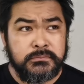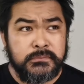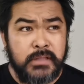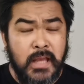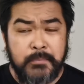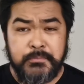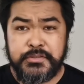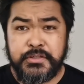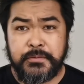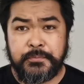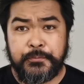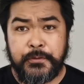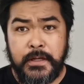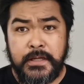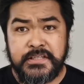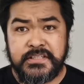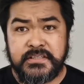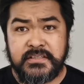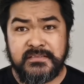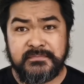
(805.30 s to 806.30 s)
I'm
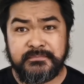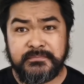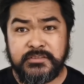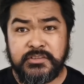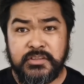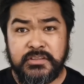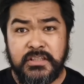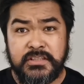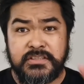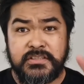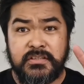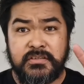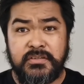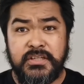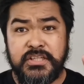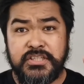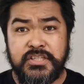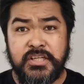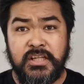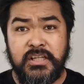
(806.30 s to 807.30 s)
surprised. So that's
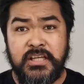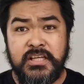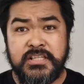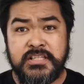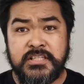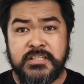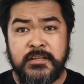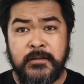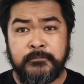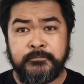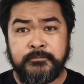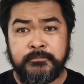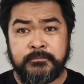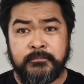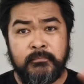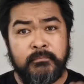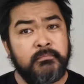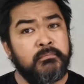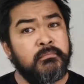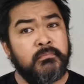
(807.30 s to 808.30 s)
3 chilies,
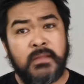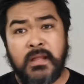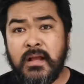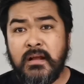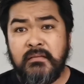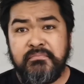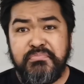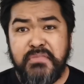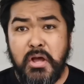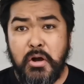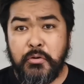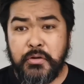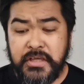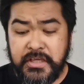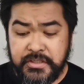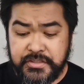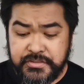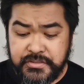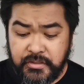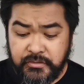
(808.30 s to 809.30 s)
no
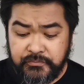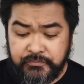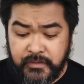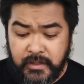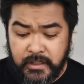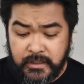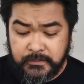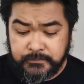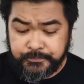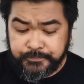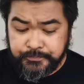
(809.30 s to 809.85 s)
heat so far.